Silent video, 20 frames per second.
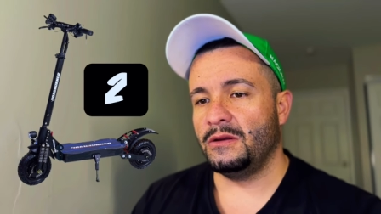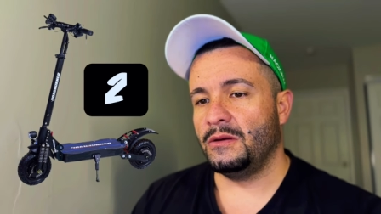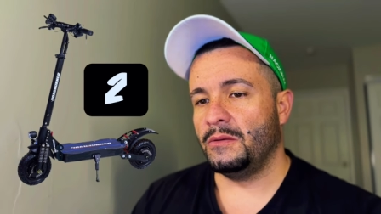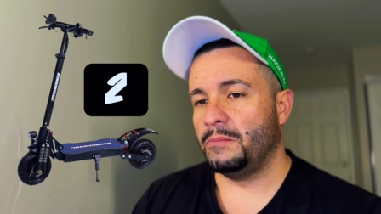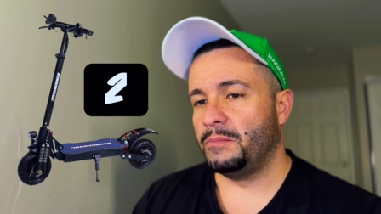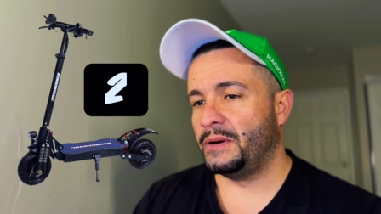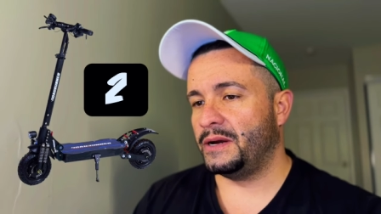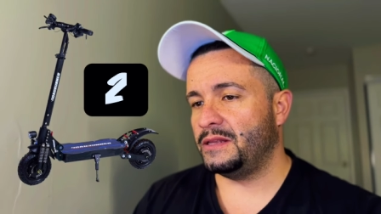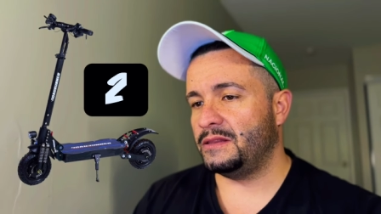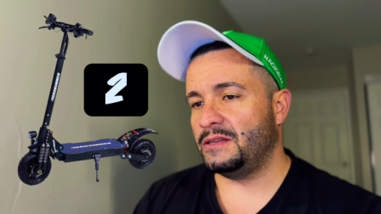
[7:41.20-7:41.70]

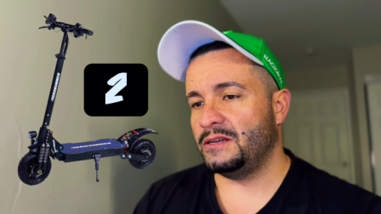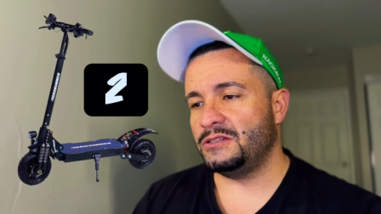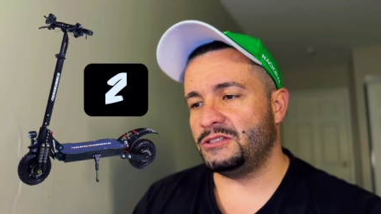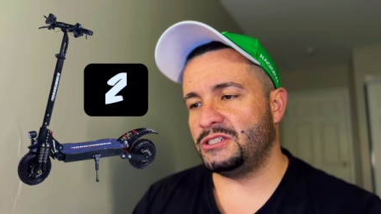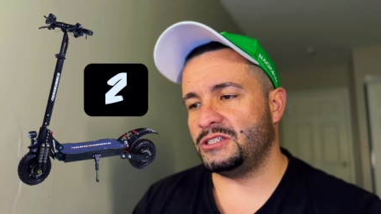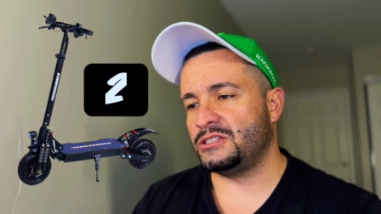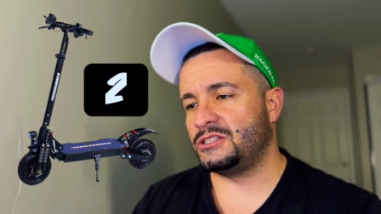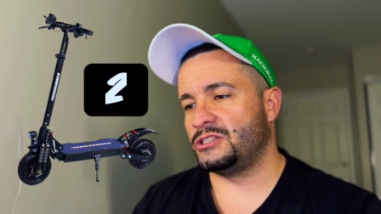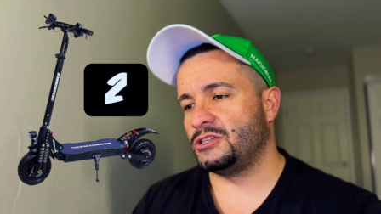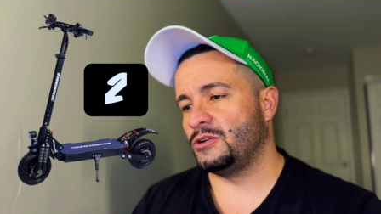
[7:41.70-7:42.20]
But there's
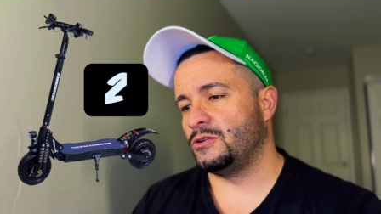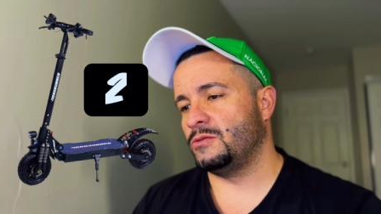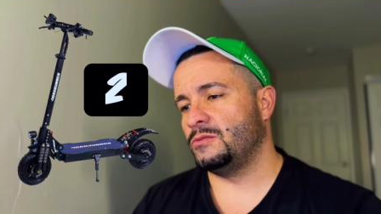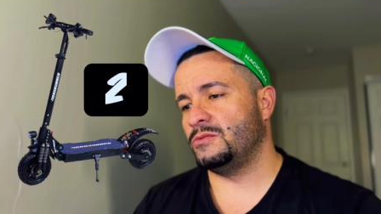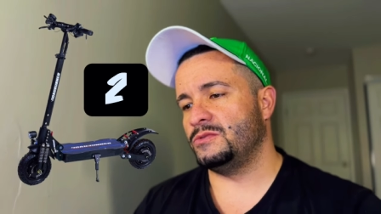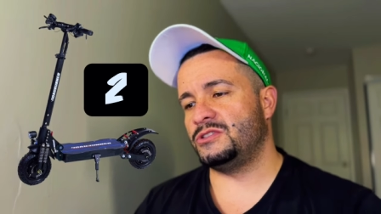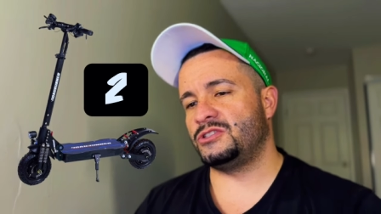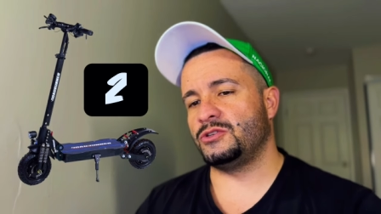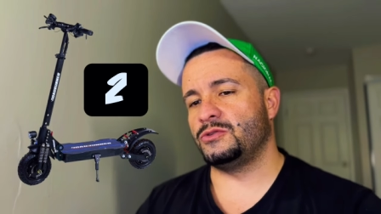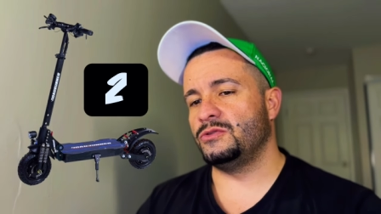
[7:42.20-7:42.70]
just so
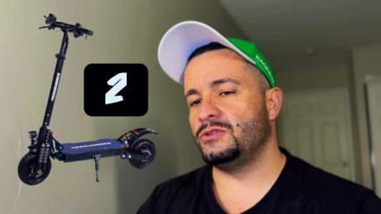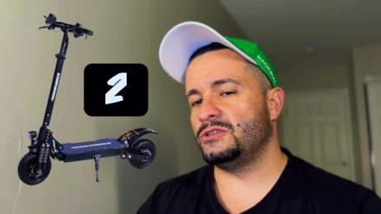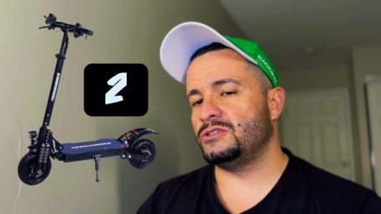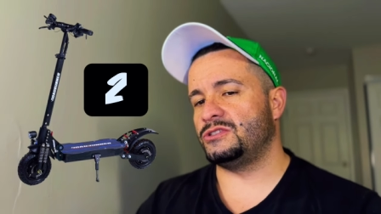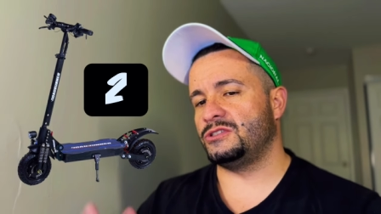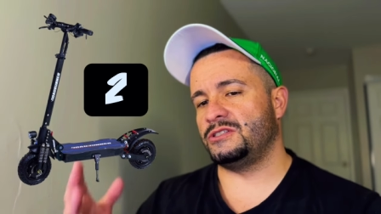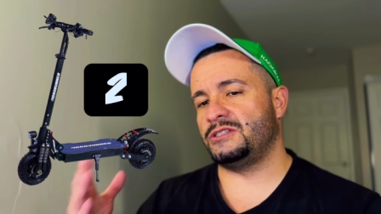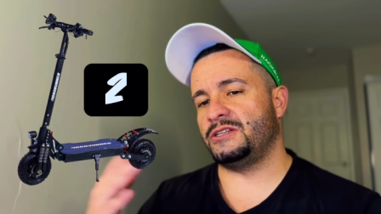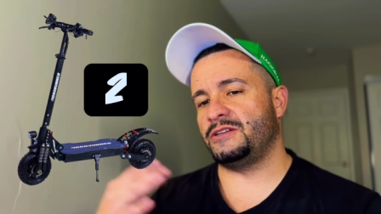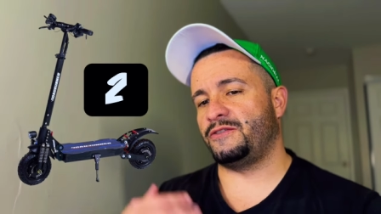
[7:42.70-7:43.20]
scooters
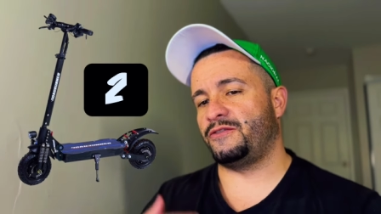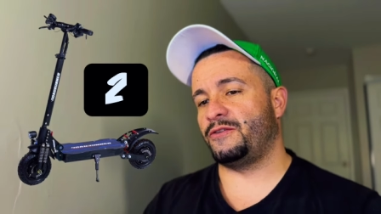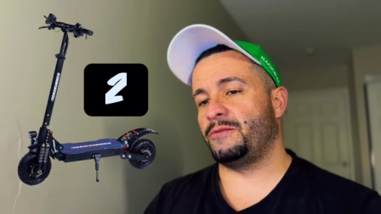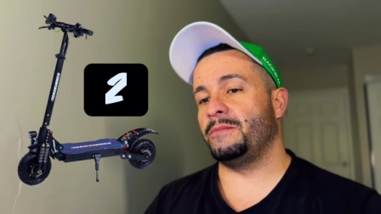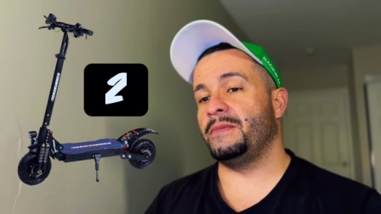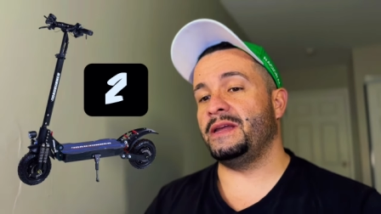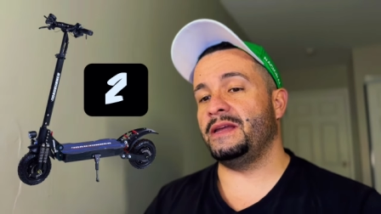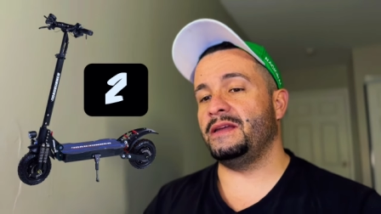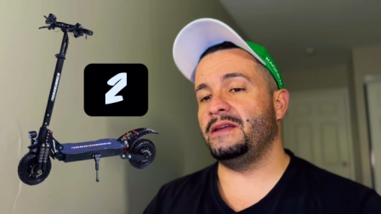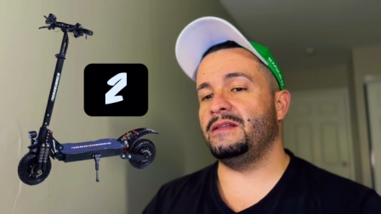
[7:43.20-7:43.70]
are just for
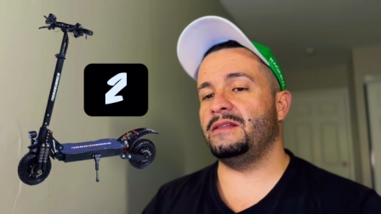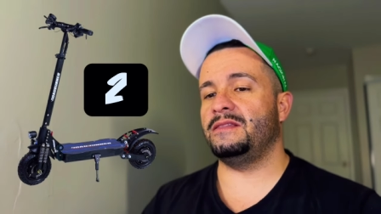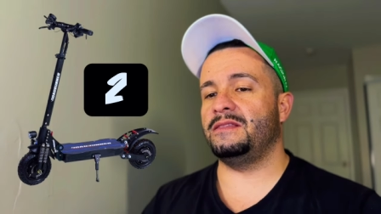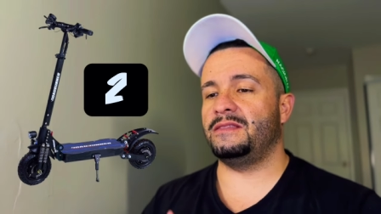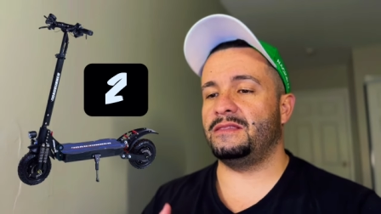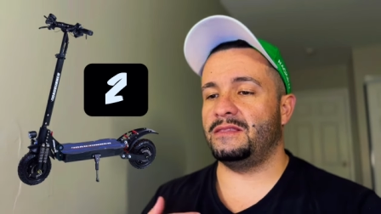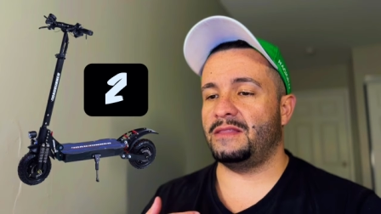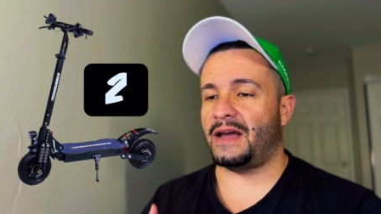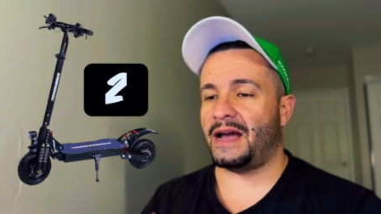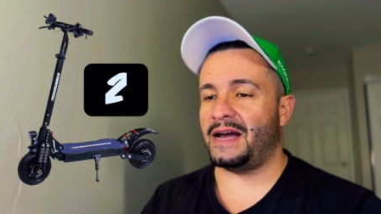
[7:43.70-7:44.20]
me.
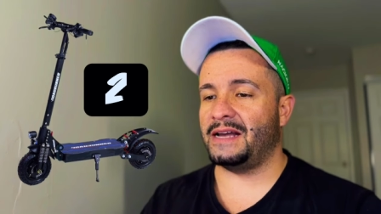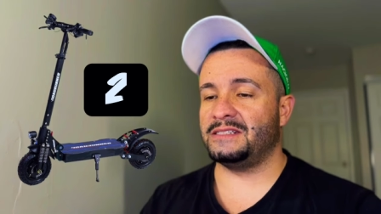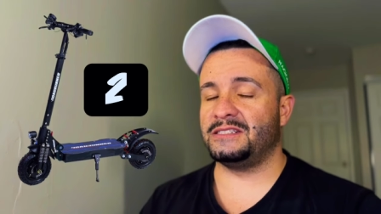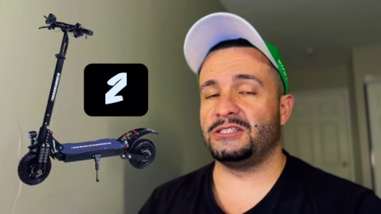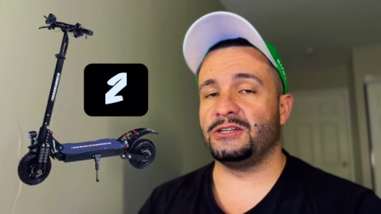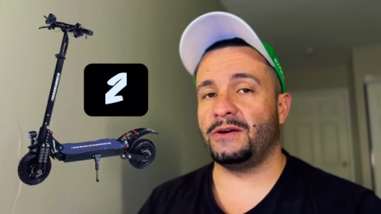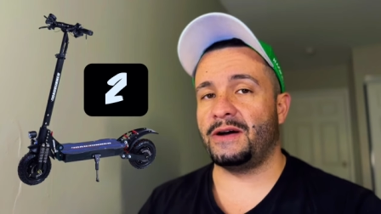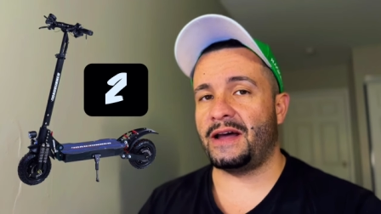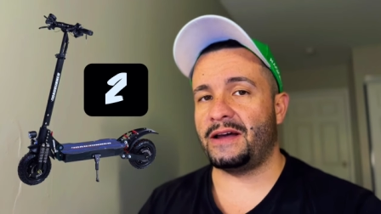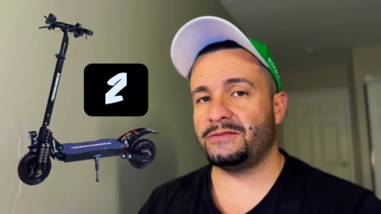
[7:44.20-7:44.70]
I
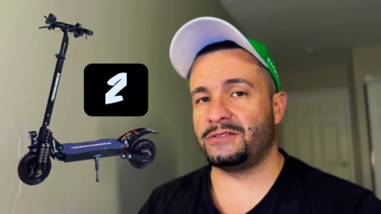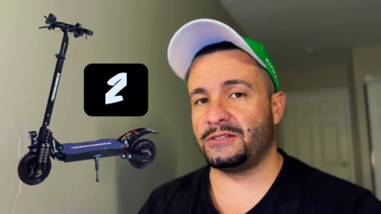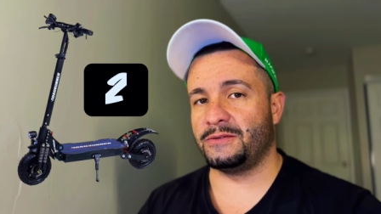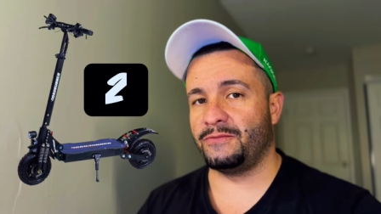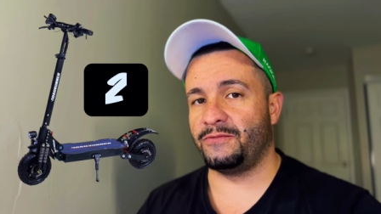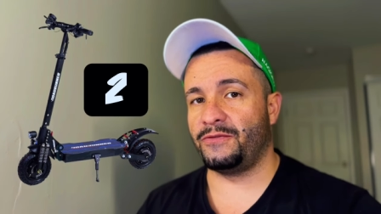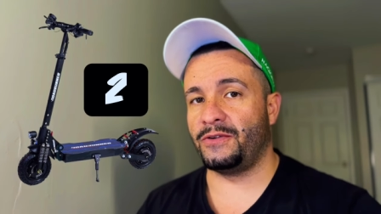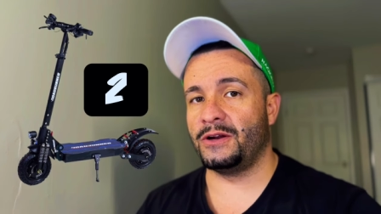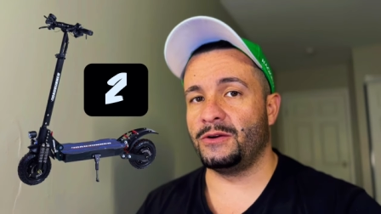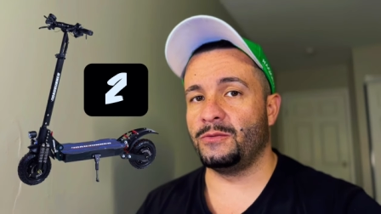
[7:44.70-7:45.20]
still have some
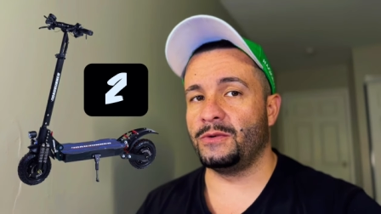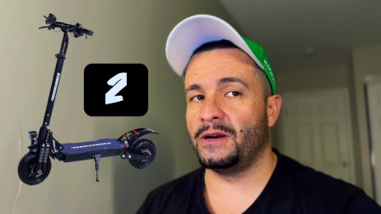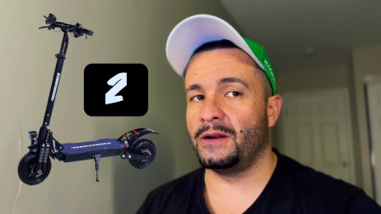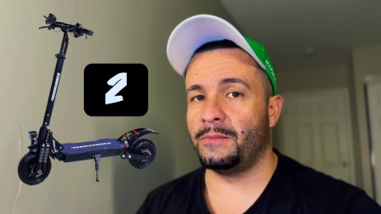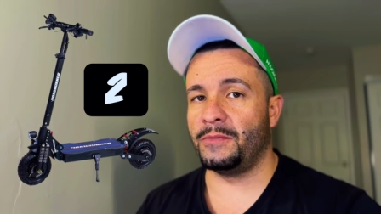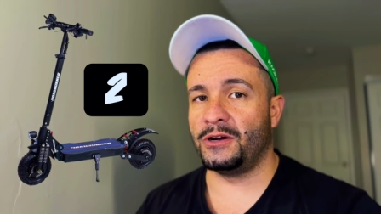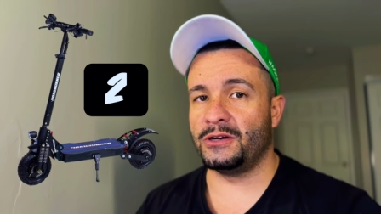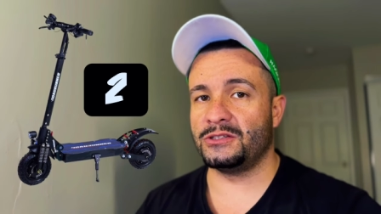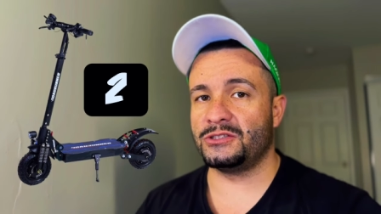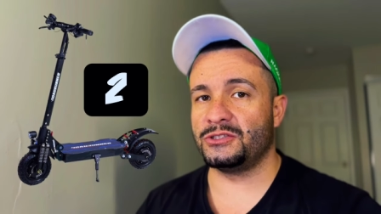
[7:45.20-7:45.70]
fun when I'm
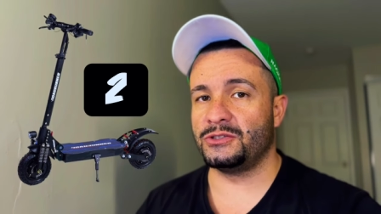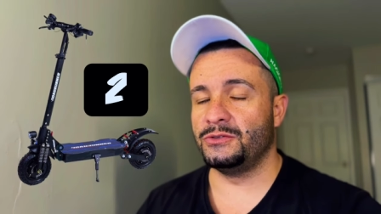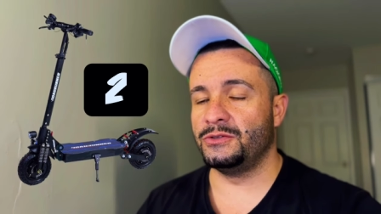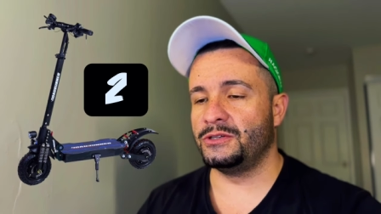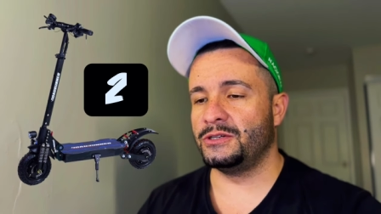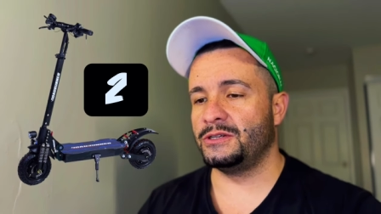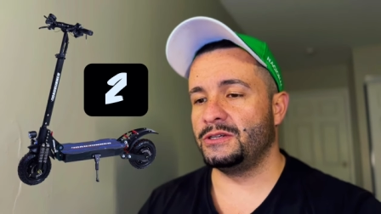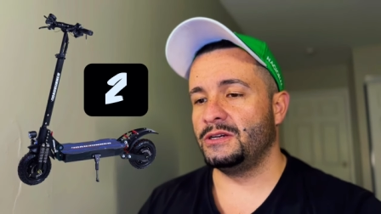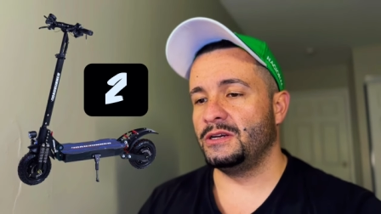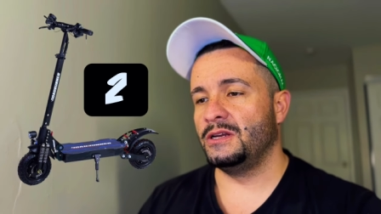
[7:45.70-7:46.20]
on a
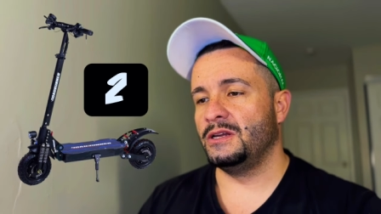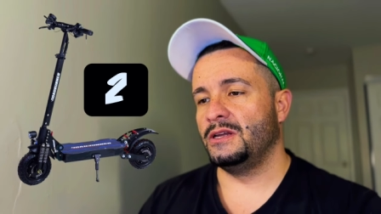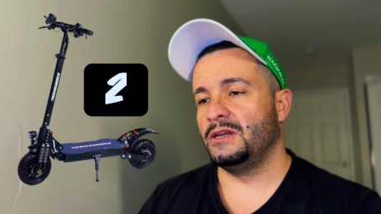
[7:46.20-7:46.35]
scooter.